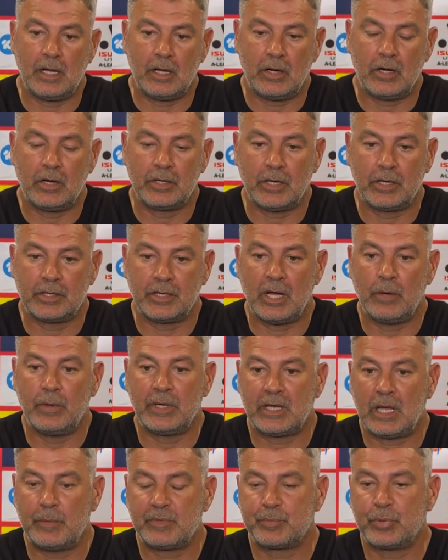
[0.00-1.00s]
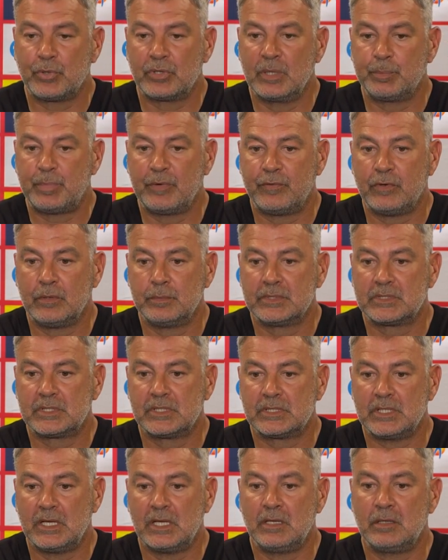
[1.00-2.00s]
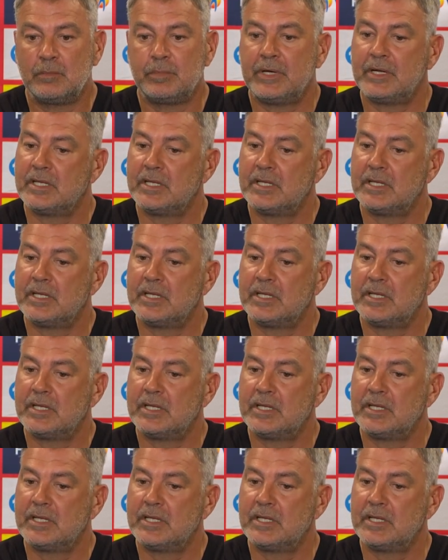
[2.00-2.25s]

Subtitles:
you know, I know he keeps putting the performances in,